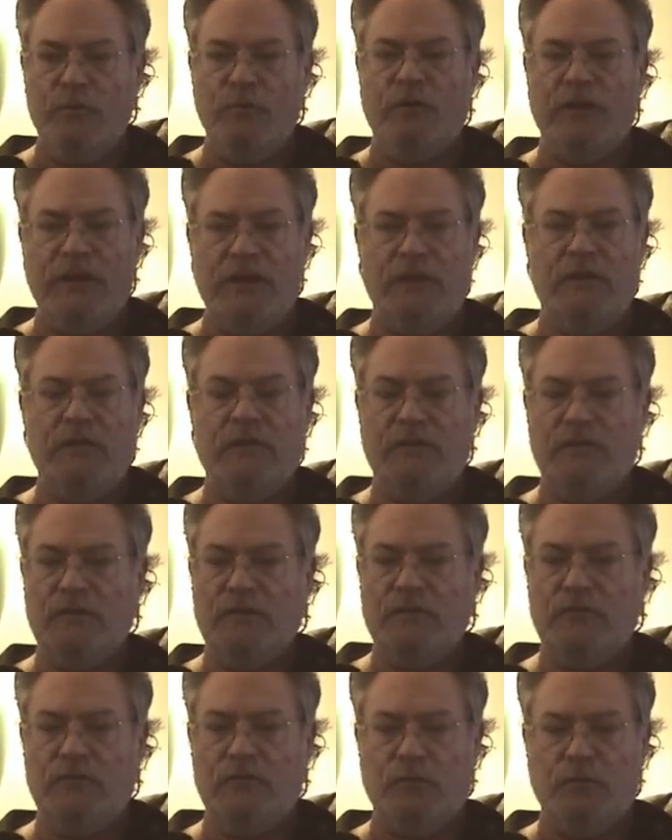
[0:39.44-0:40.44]
you need
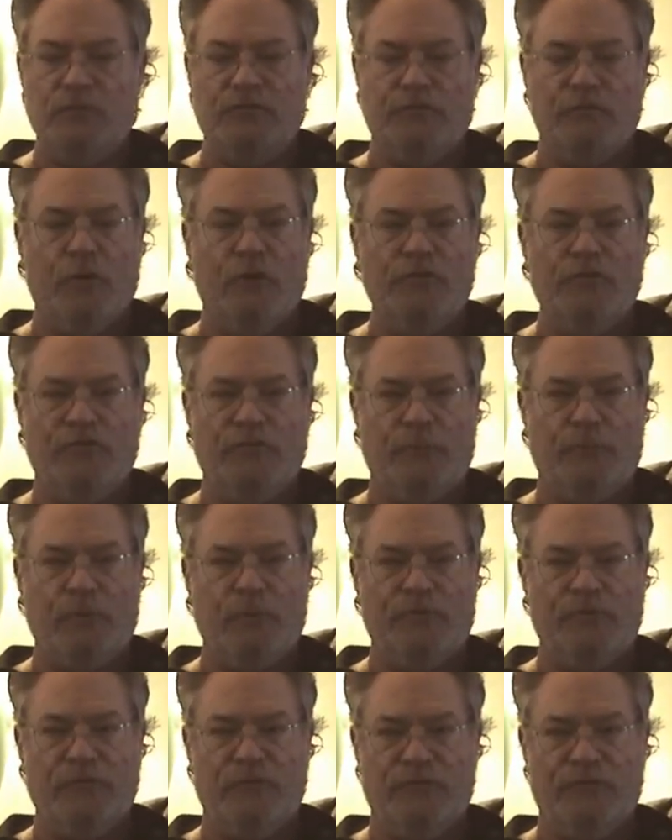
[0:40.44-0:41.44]
to withdraw your
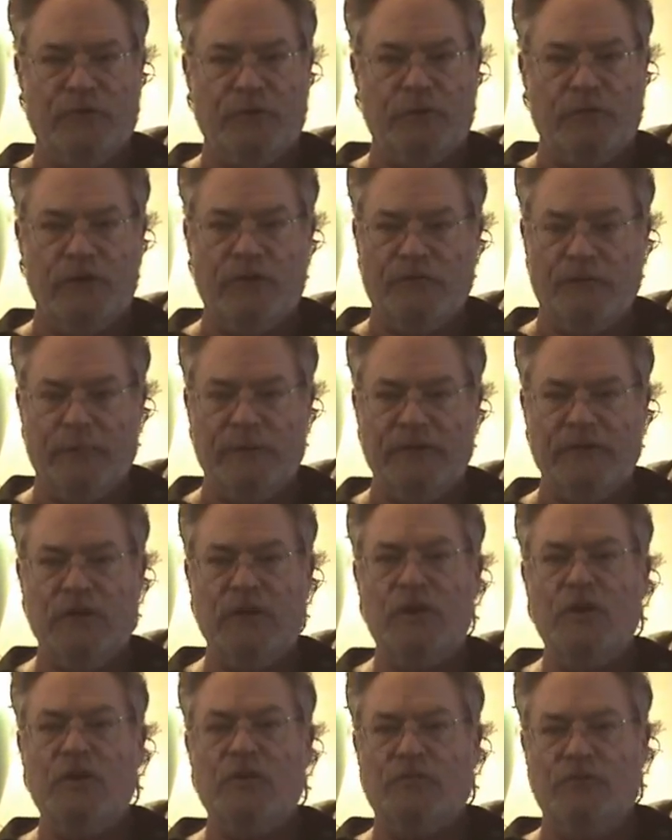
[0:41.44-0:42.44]
support for the federal
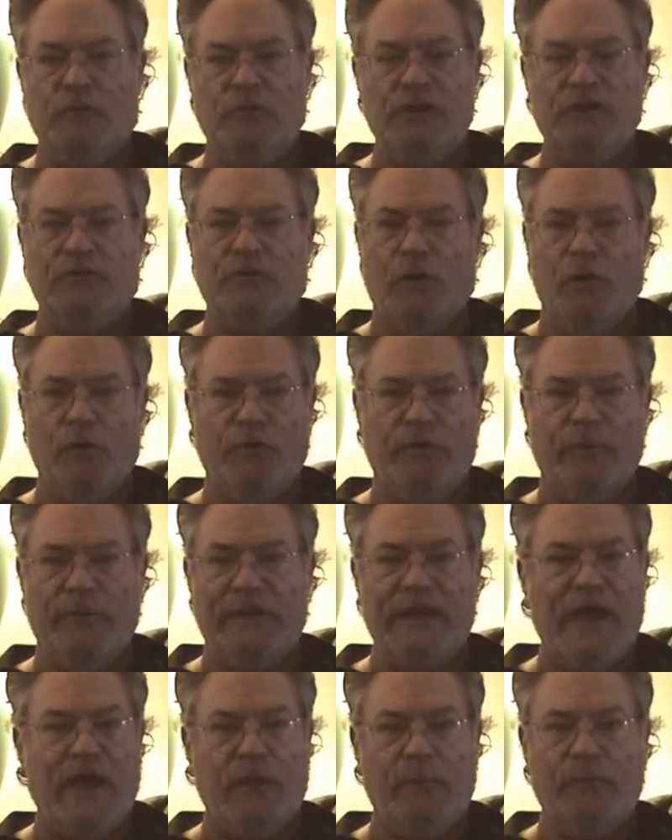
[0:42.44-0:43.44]
government. You need to hold
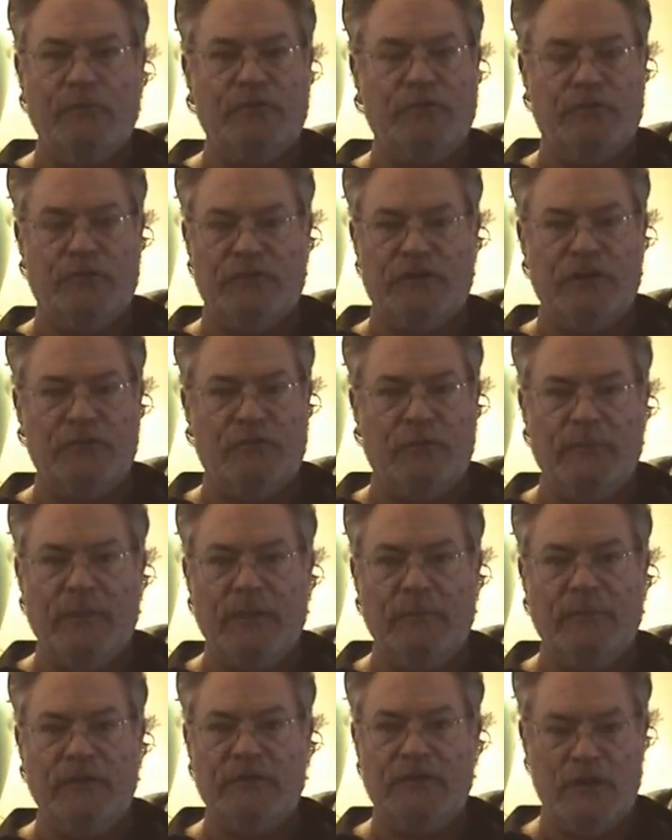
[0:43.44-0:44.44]
them accountable to the 10th
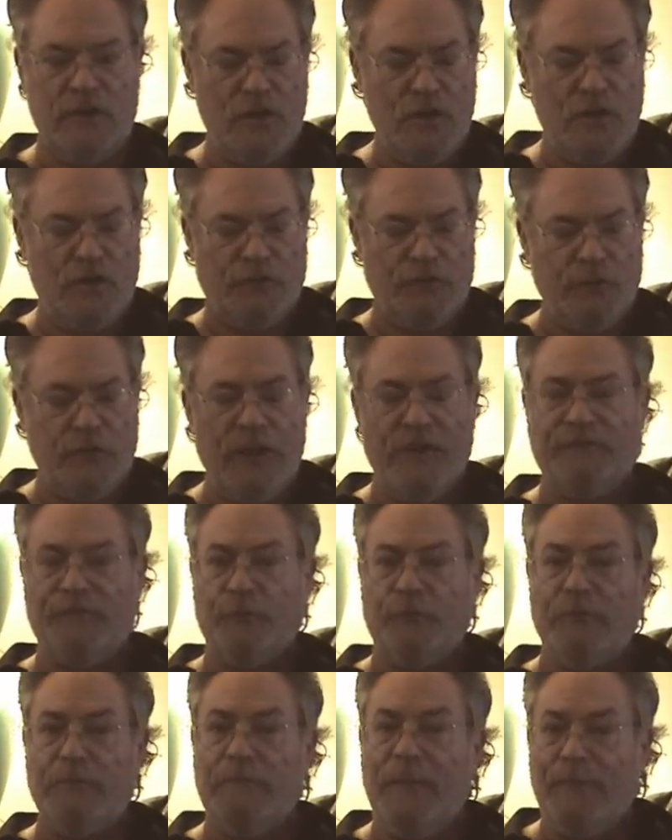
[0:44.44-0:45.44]
Amendment. You have
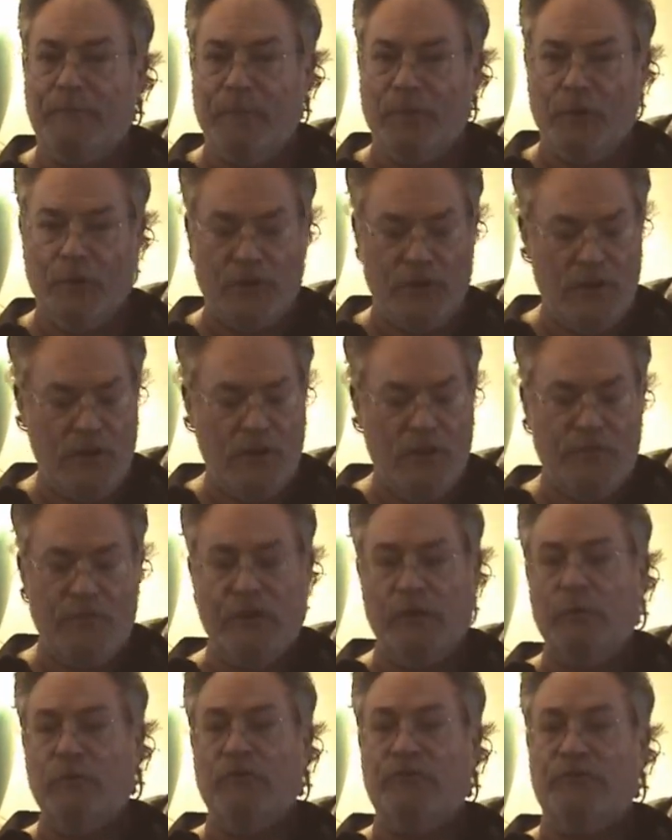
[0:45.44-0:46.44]
to remember
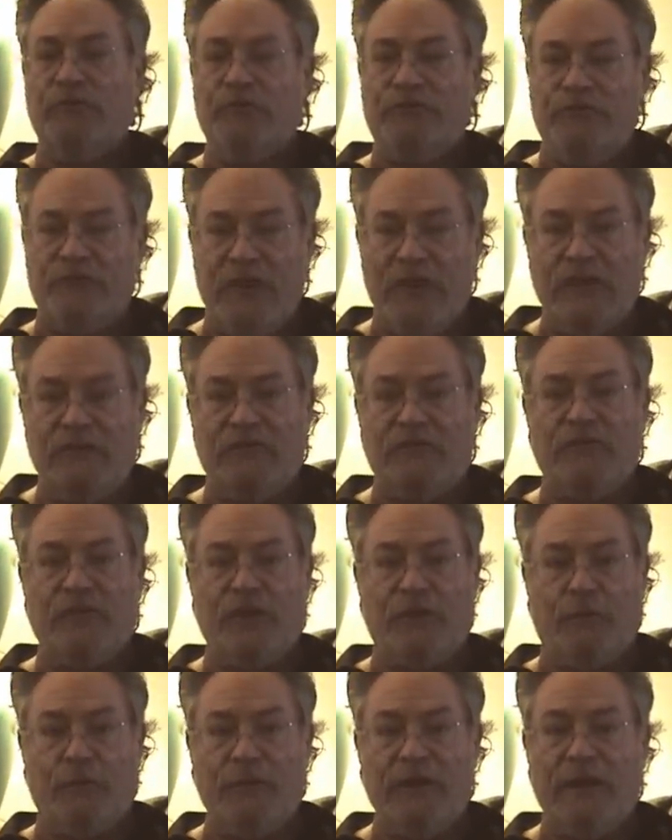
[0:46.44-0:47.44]
that it was the states
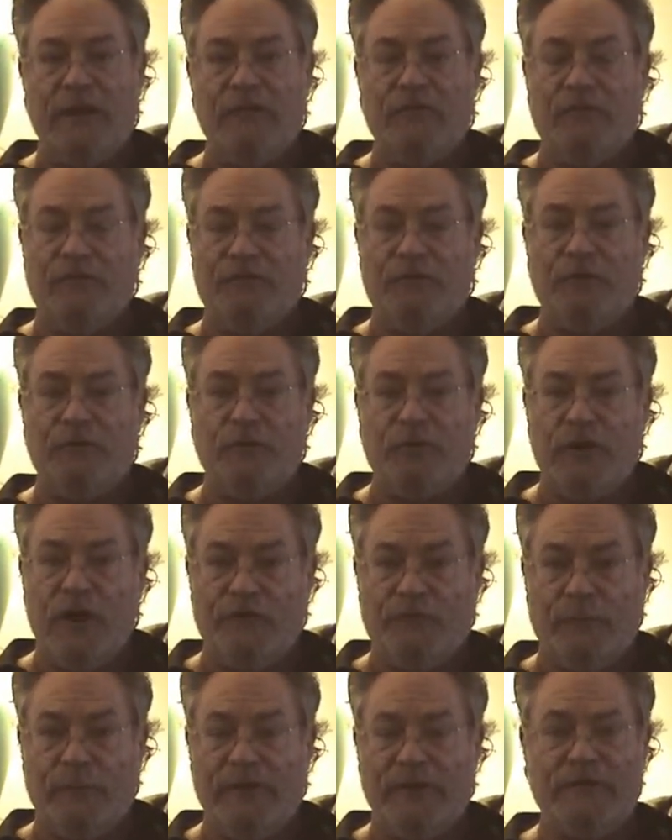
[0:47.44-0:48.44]
that created the federal
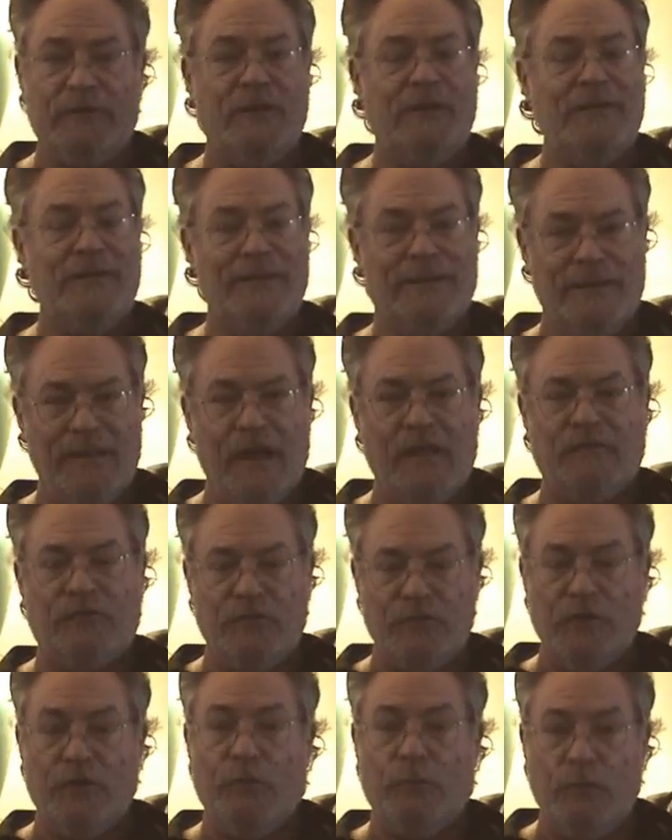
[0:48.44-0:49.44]
government,
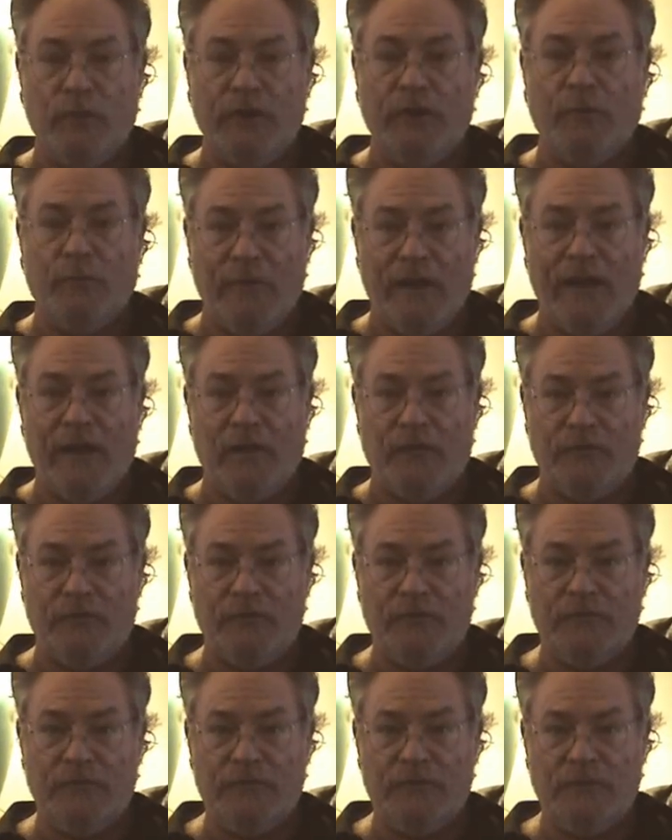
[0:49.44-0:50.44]
not the other way
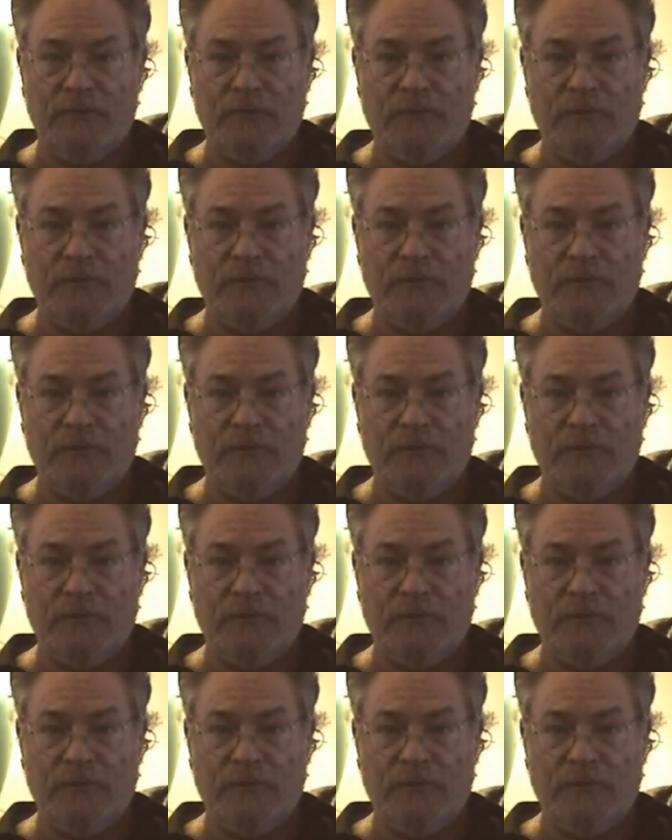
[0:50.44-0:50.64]
around.